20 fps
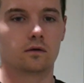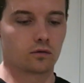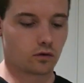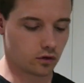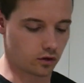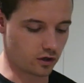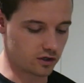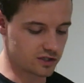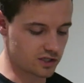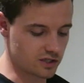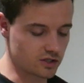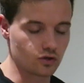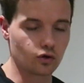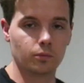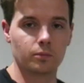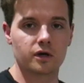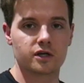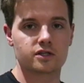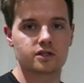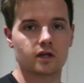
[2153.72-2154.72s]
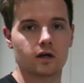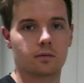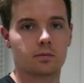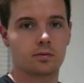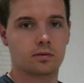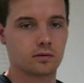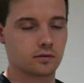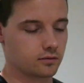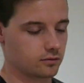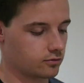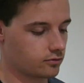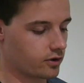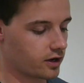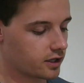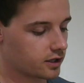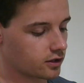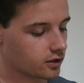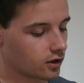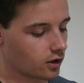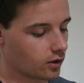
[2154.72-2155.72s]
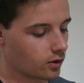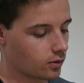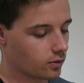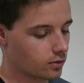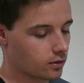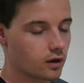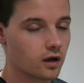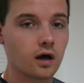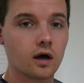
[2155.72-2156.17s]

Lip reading: Right guys, this is all mixed up, ready to go.